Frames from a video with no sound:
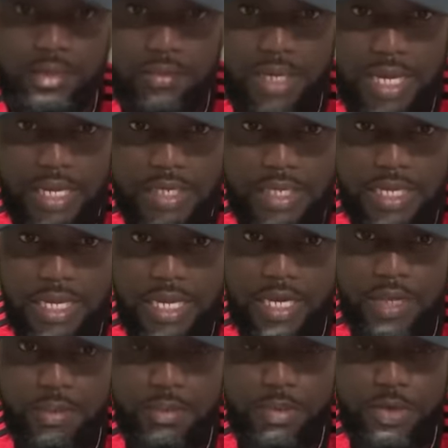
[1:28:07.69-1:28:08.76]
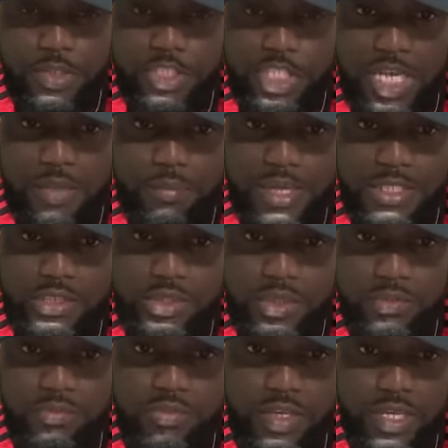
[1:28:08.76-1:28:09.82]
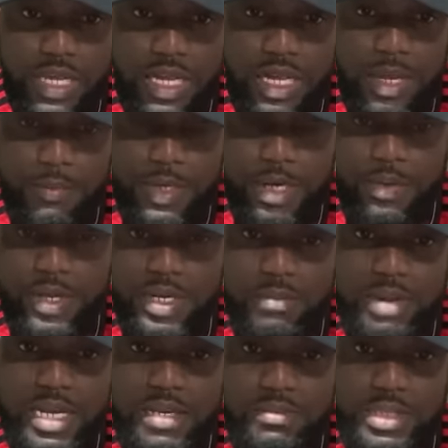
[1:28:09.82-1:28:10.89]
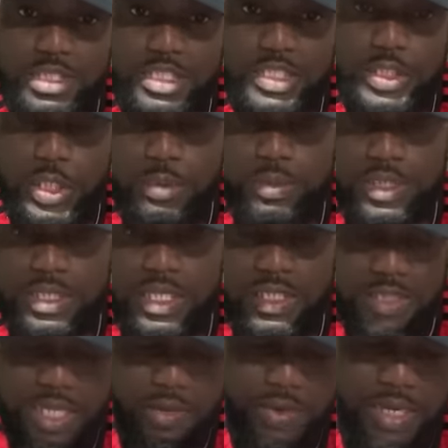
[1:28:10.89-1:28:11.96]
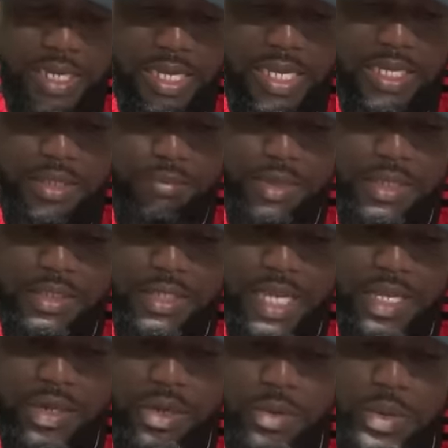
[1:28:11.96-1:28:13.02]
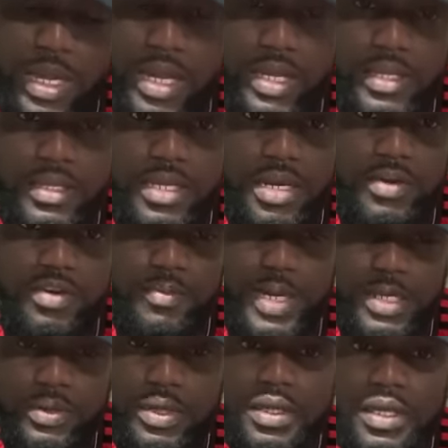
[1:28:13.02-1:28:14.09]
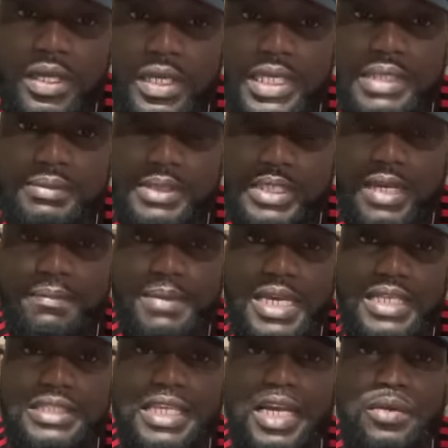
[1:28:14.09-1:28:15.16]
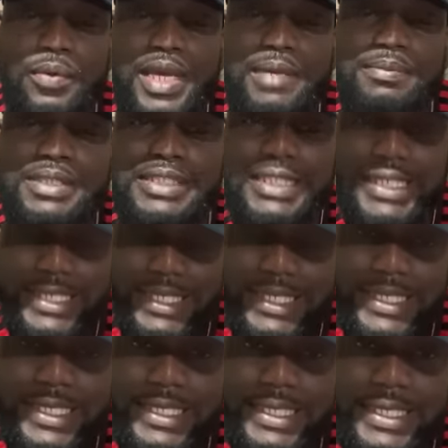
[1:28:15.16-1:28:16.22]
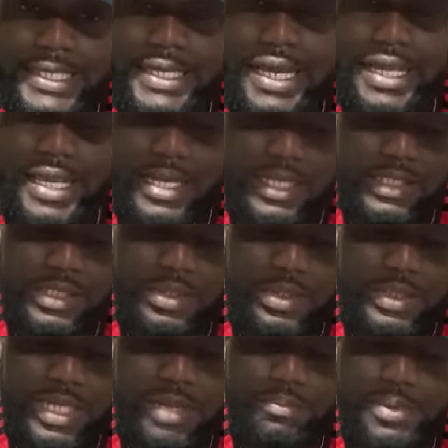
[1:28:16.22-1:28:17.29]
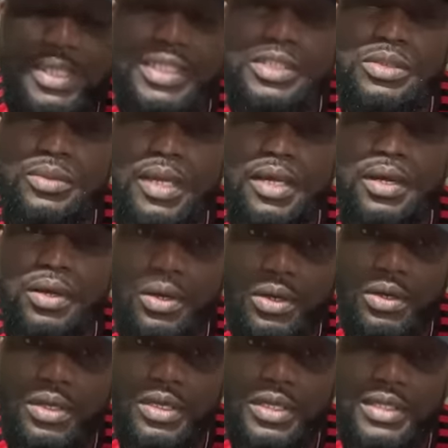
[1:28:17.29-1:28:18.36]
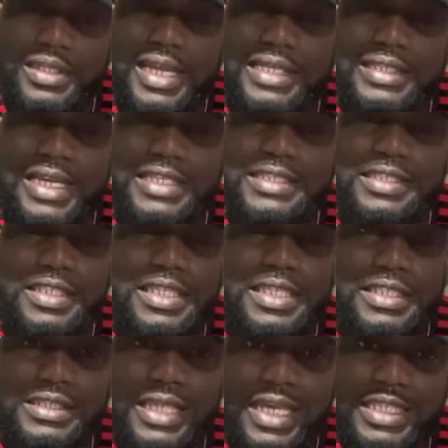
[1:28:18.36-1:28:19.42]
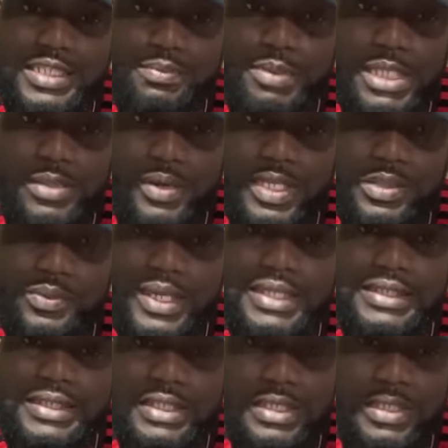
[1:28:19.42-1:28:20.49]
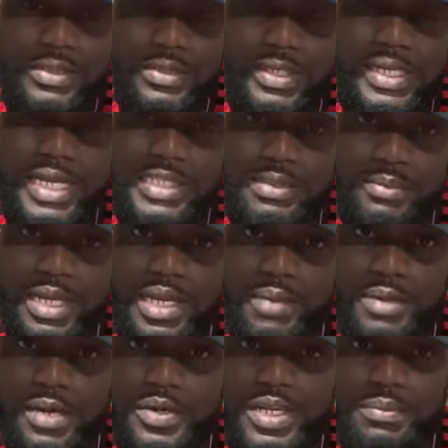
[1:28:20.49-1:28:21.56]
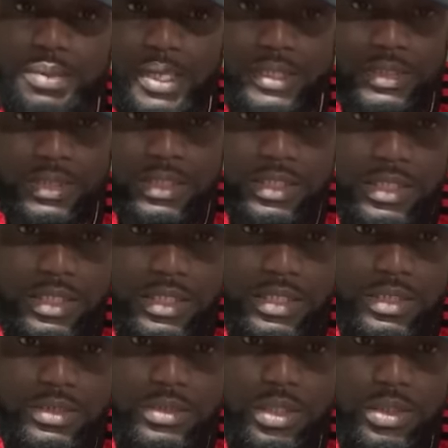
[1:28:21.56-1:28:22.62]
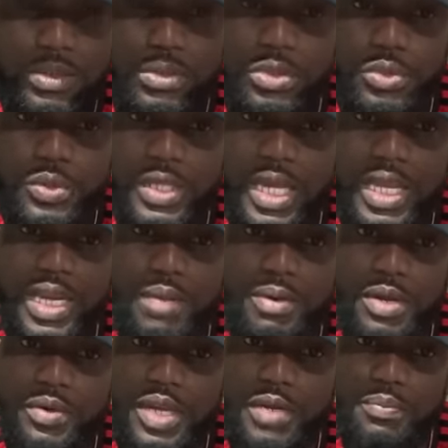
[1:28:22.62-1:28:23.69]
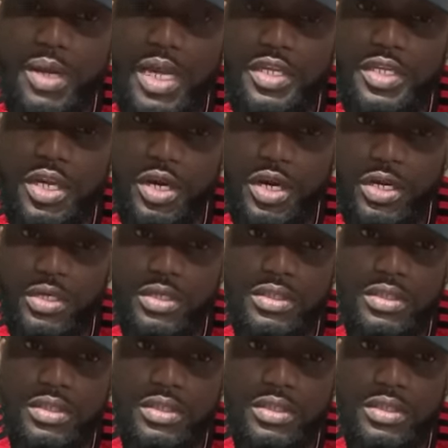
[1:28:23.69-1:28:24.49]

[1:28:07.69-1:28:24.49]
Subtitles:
Well on the caller. Let me retract about something. I don't want nobody to misinterpret Errol's argument. Like how we are here, everybody. Him say, based on where him see, in a Connecticut and places where him go, that is his experience when he see. So that him elaborate pan. So you can elaborate pan here.